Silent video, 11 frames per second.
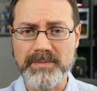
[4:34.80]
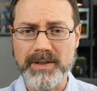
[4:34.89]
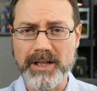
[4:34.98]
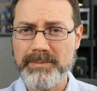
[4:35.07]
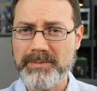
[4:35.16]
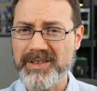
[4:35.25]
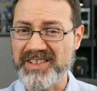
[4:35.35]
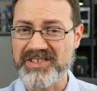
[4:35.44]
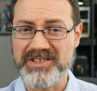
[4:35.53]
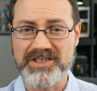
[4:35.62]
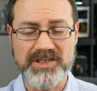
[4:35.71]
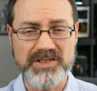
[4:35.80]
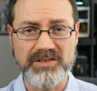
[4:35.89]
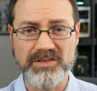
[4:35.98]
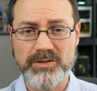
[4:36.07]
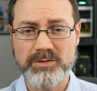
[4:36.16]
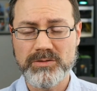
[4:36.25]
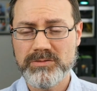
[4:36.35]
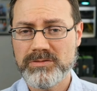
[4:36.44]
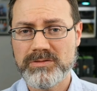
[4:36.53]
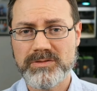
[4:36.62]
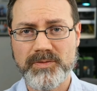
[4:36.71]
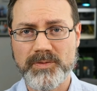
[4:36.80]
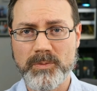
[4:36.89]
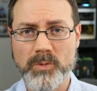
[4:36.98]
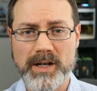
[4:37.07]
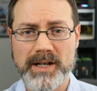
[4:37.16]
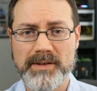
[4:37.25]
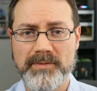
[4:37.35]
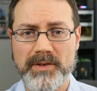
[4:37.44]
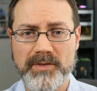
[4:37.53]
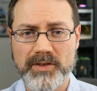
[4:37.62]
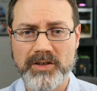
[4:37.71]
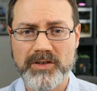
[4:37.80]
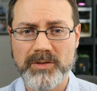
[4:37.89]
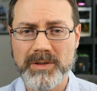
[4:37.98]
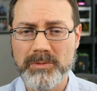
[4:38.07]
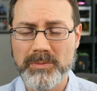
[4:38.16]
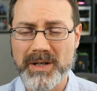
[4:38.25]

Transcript: uptick just a little from what I've talked to people,